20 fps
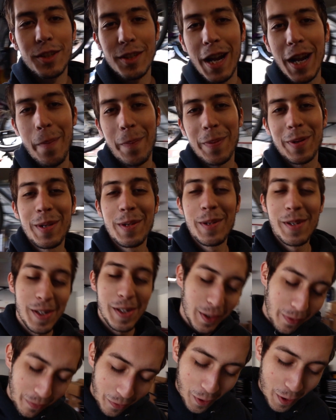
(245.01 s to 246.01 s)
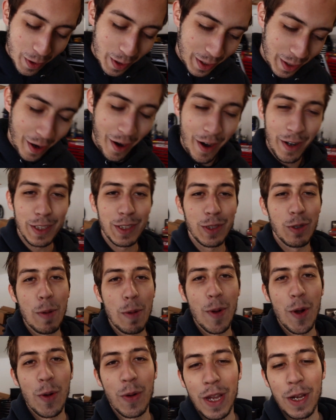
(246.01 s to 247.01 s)
good opportunities for the car, so
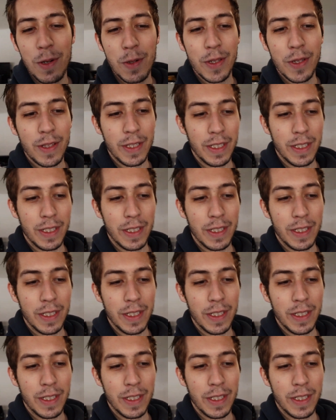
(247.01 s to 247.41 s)
I'm okay with